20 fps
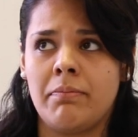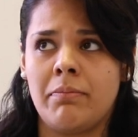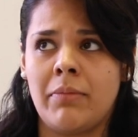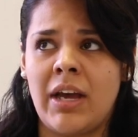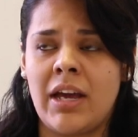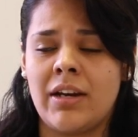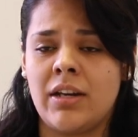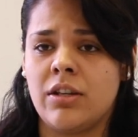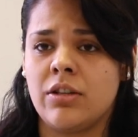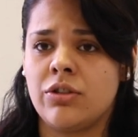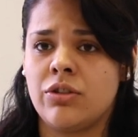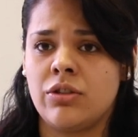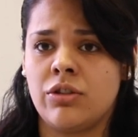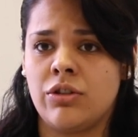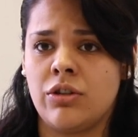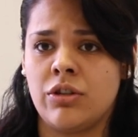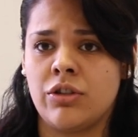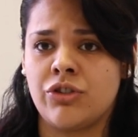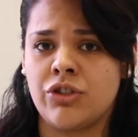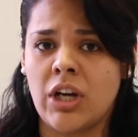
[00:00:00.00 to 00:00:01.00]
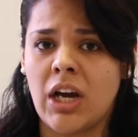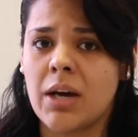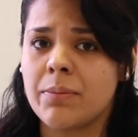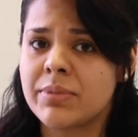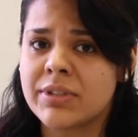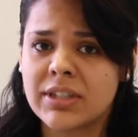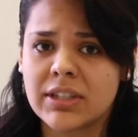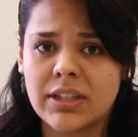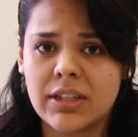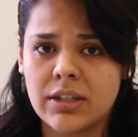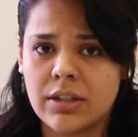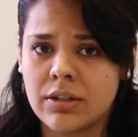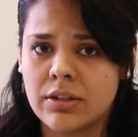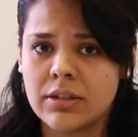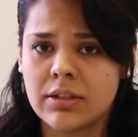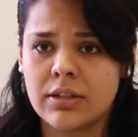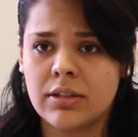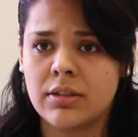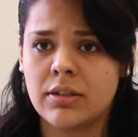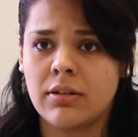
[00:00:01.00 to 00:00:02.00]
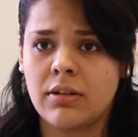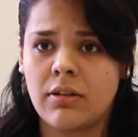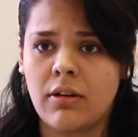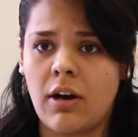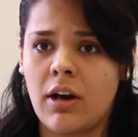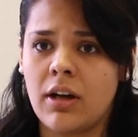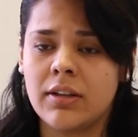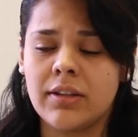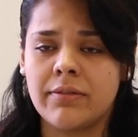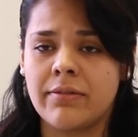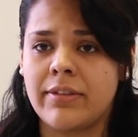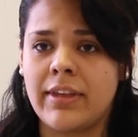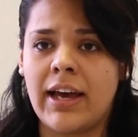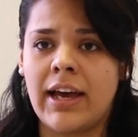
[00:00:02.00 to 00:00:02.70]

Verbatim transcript: manage your job skills all of